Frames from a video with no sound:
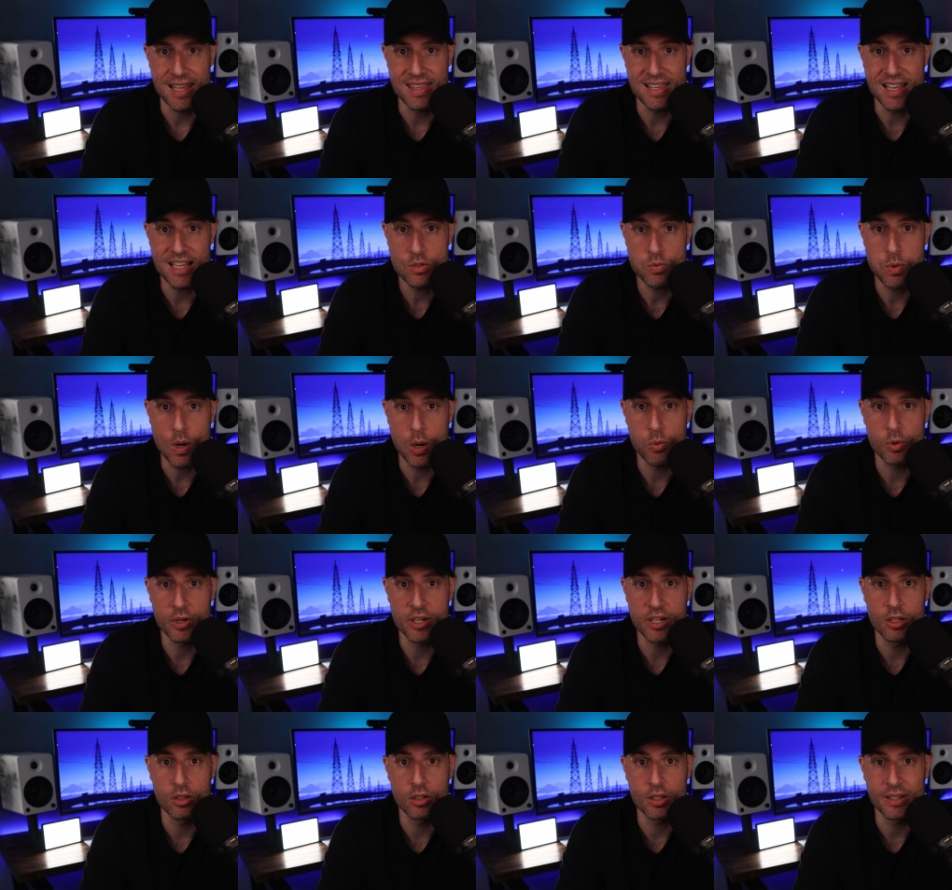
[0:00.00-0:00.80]
And that's why
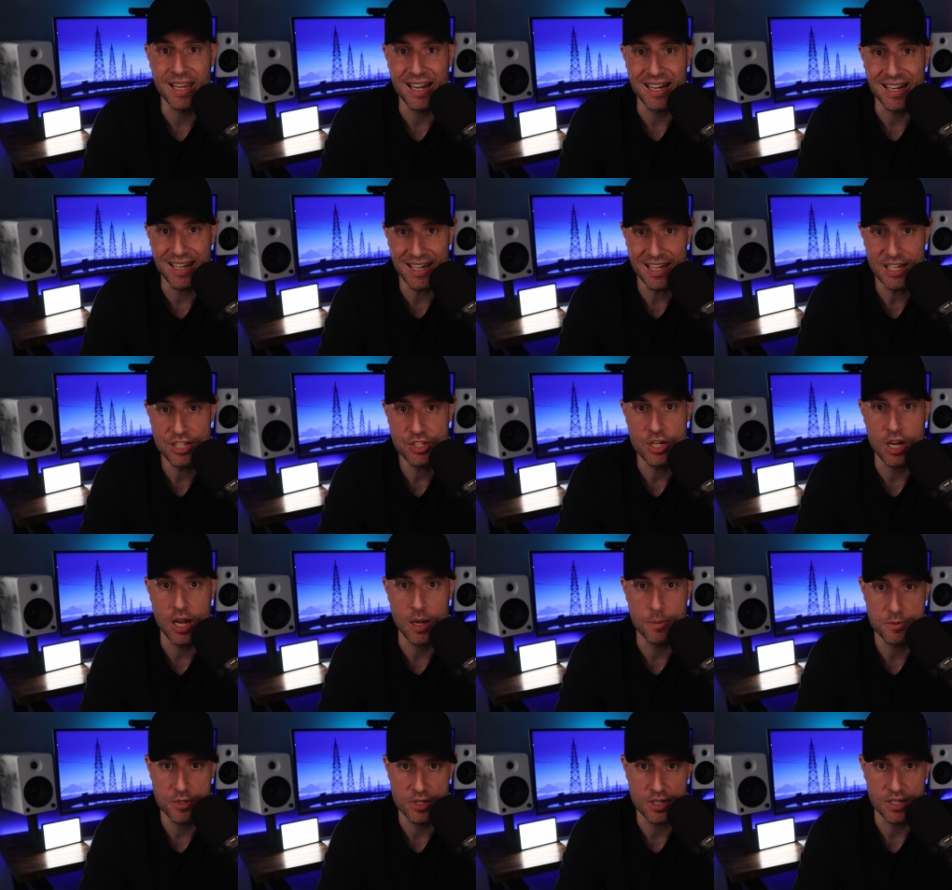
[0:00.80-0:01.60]
we're going to look at each
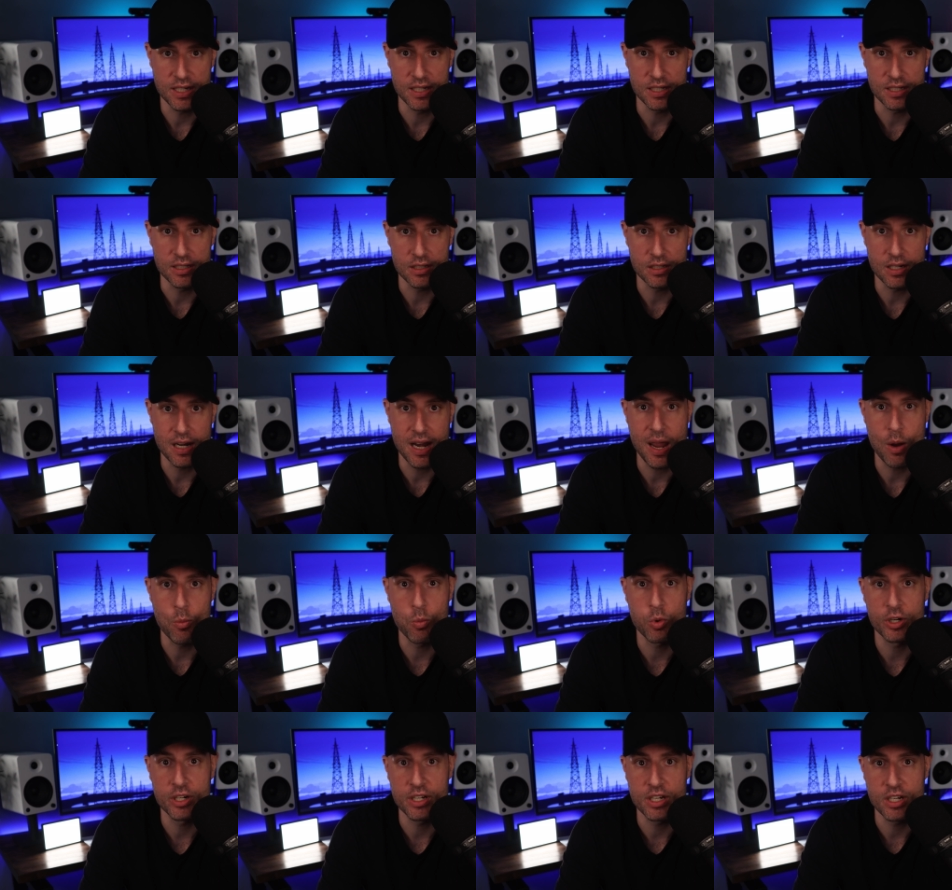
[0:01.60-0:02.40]
option here
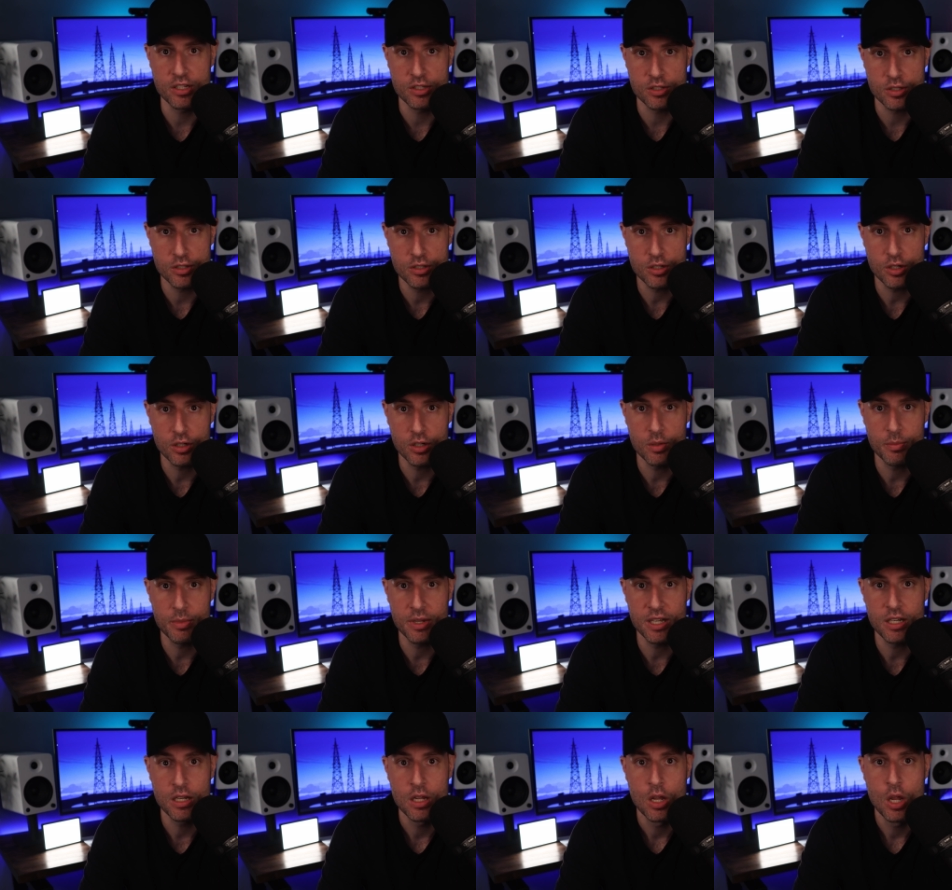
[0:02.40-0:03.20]
and we're going to
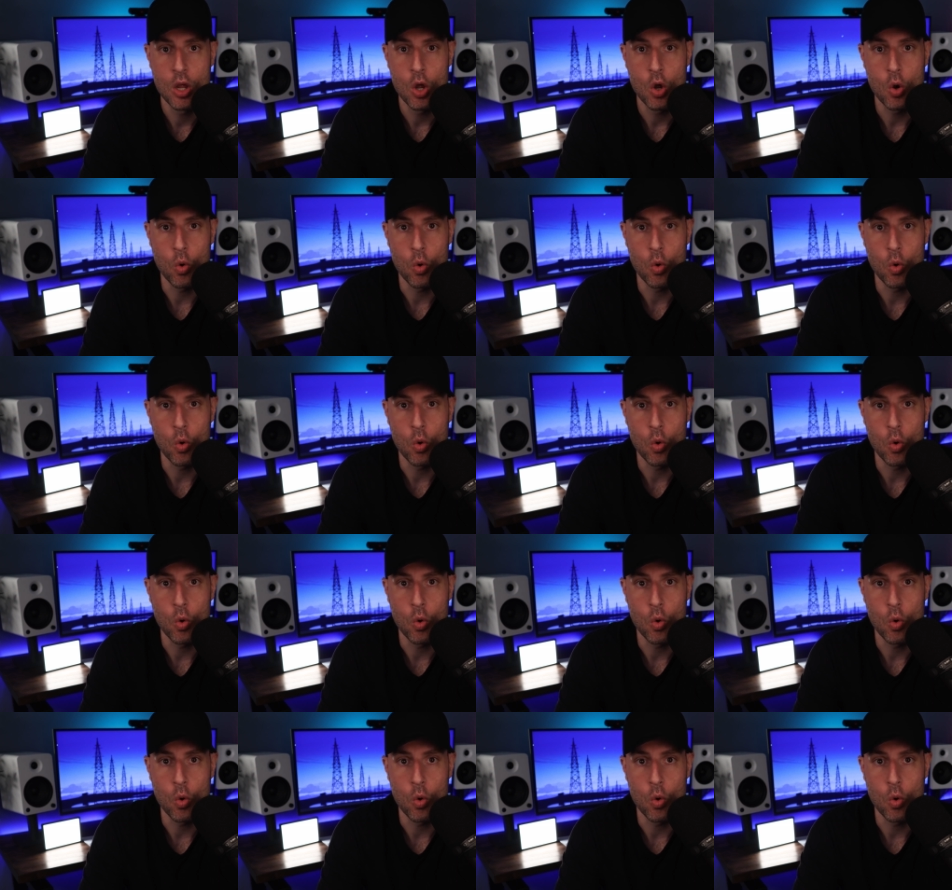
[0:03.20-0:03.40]
determine